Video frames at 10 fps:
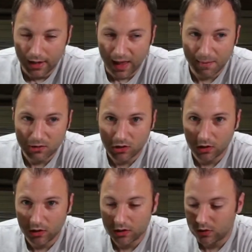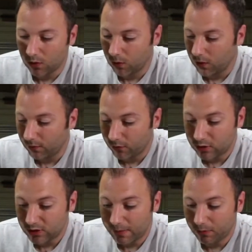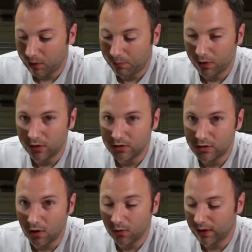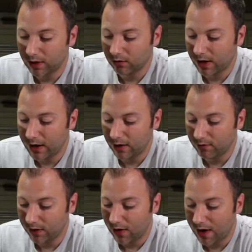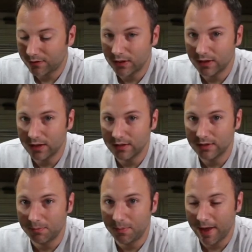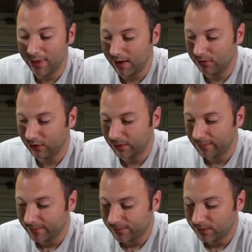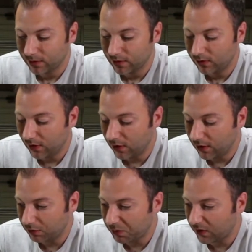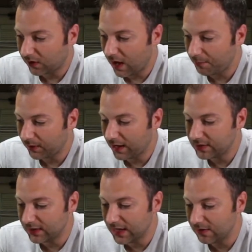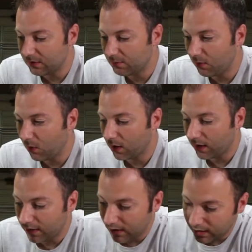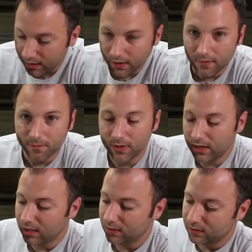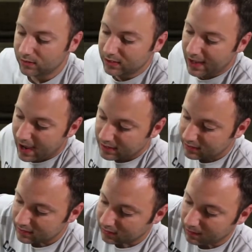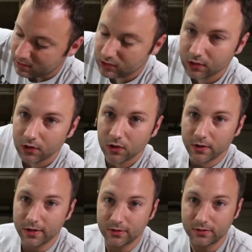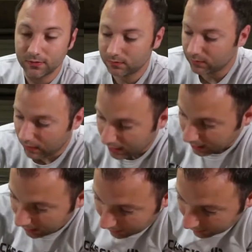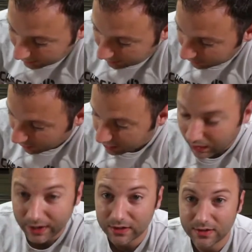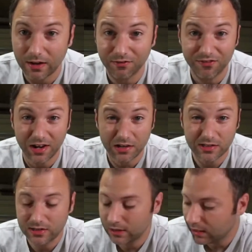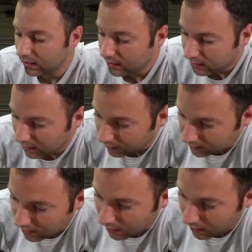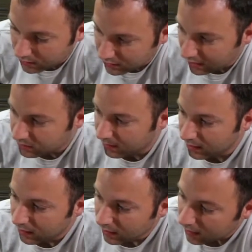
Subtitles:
amateurs or first-time 3D printers don't get right very often is the bed leveling. So this printer complicates it even more in that the Z-axis limit screw is, at least as far as I can tell, fixed. There is no adjustment.